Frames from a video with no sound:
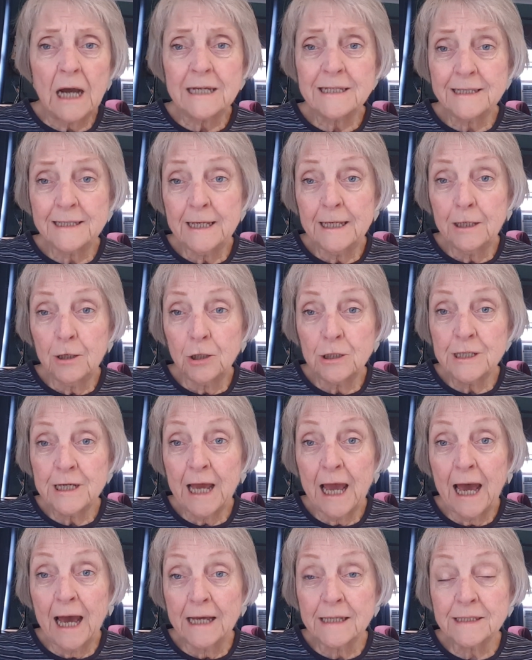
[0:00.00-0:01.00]
stayed on
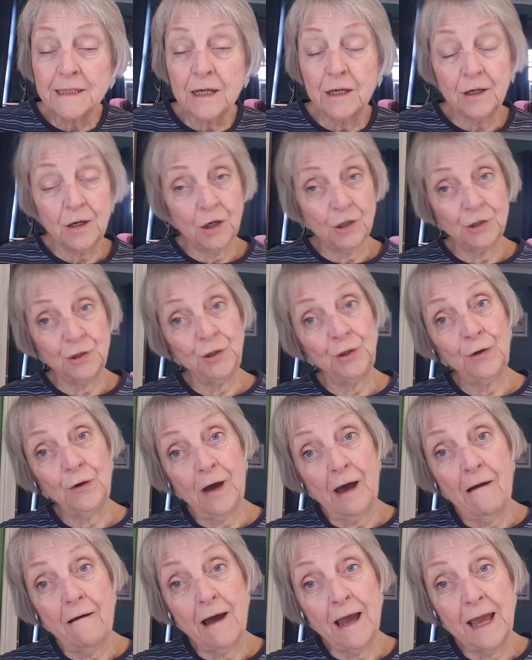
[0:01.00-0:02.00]
task, because you know
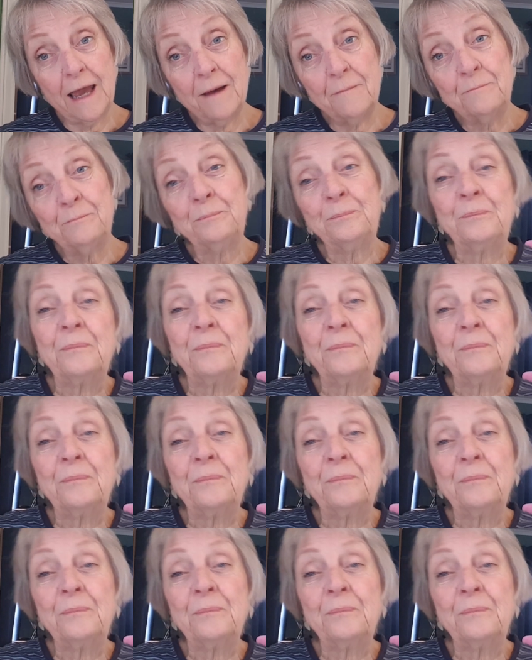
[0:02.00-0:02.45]
how I am.